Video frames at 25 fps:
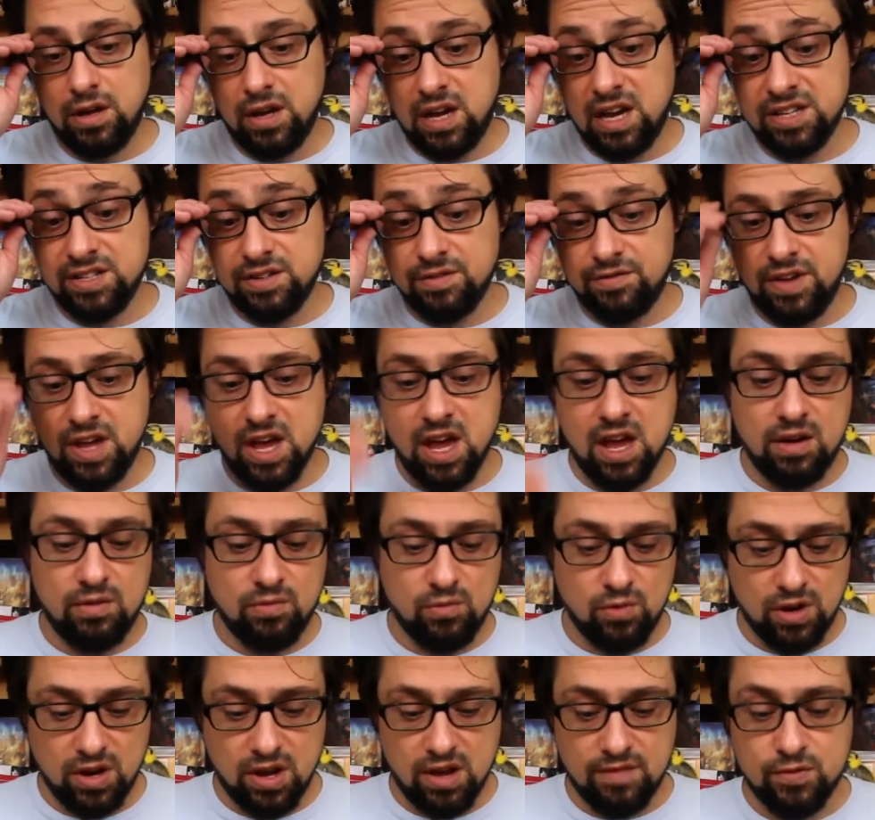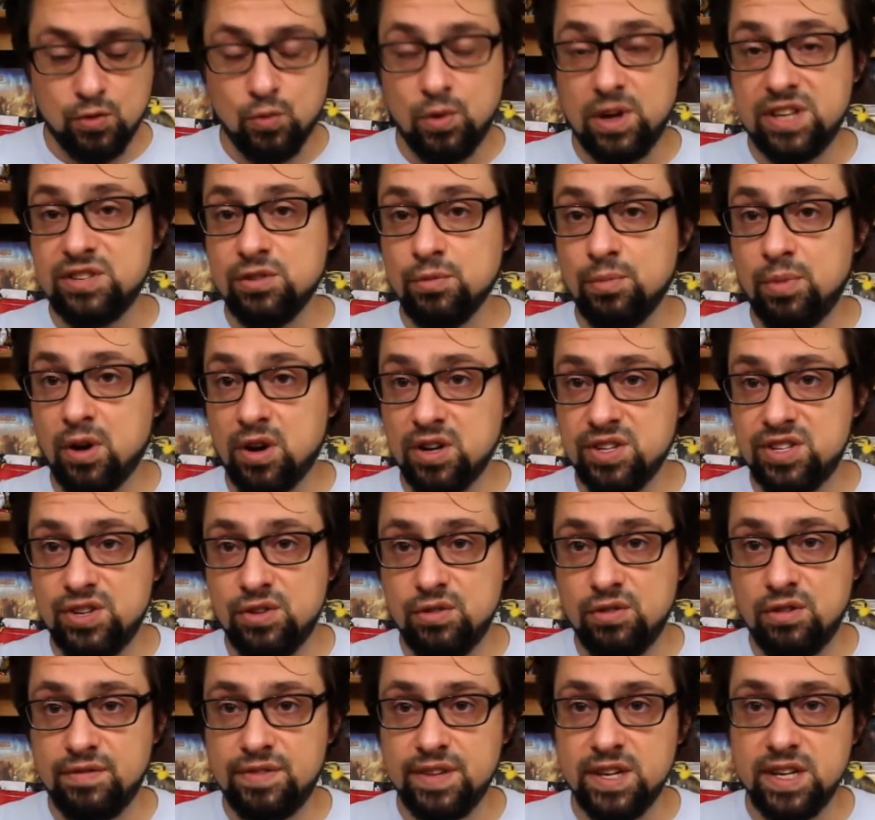As of yet, we're going to have to wait till part
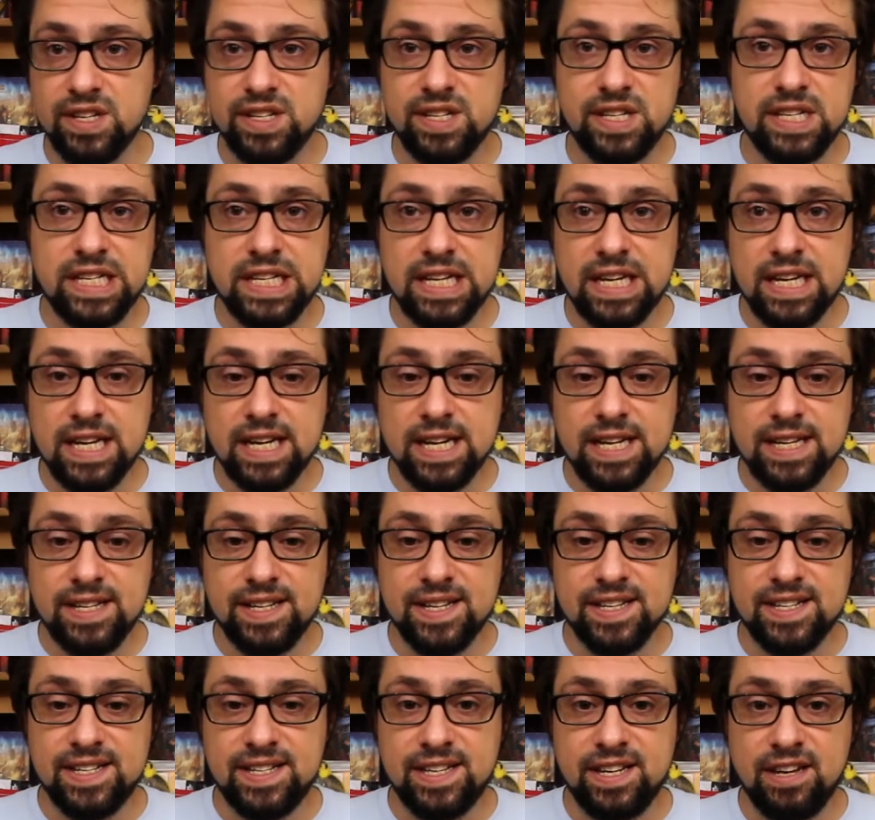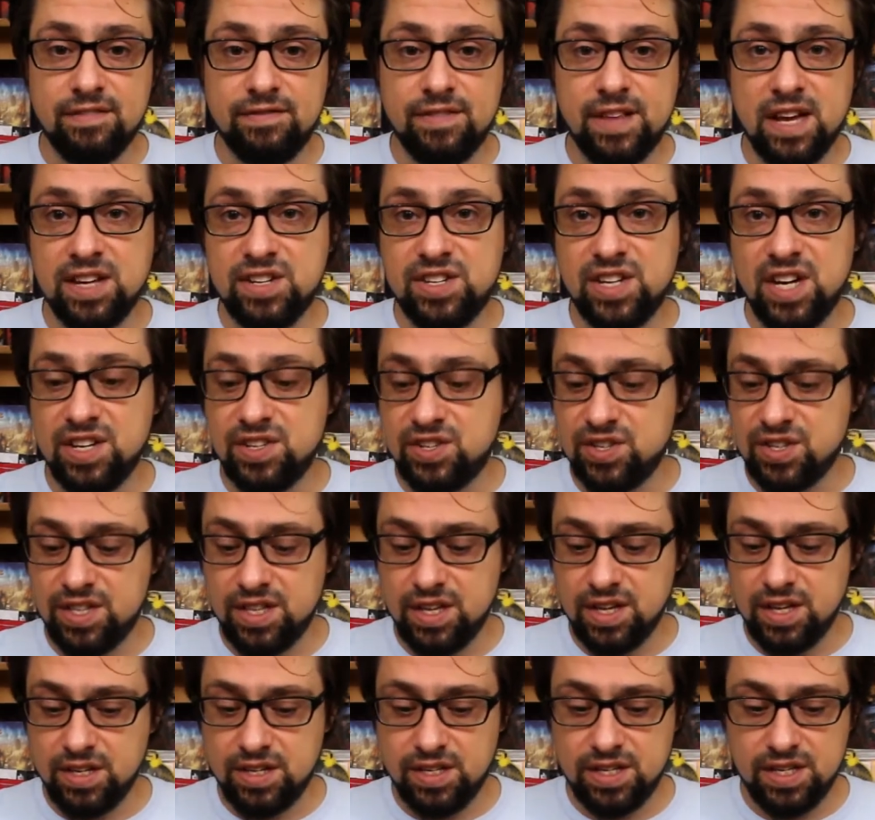2 of this to see if that changes
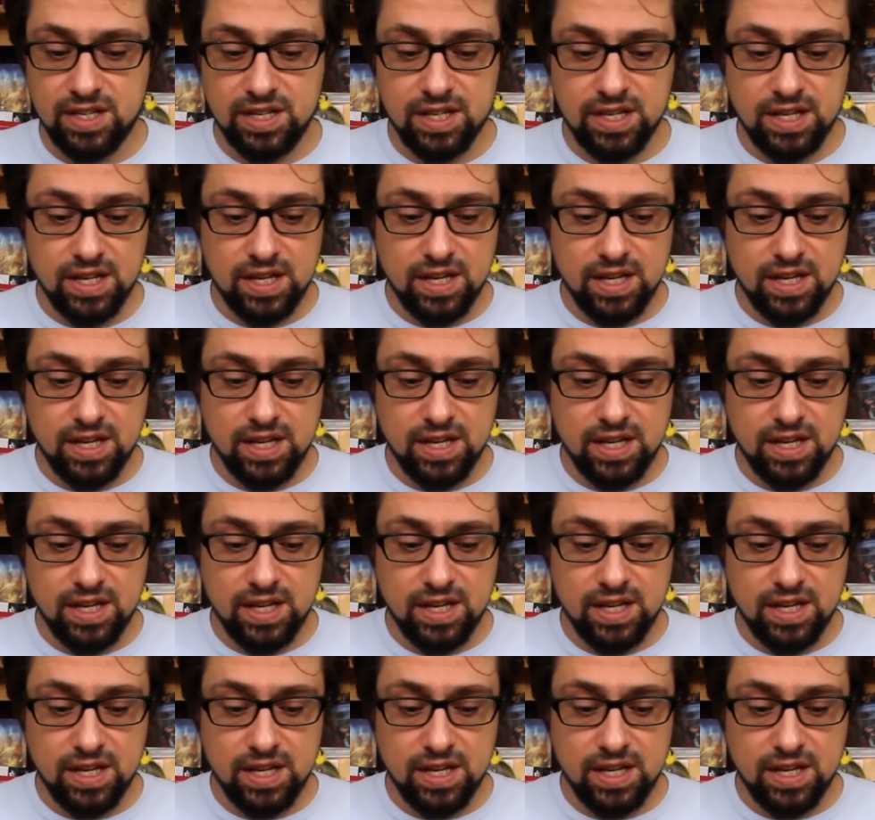things.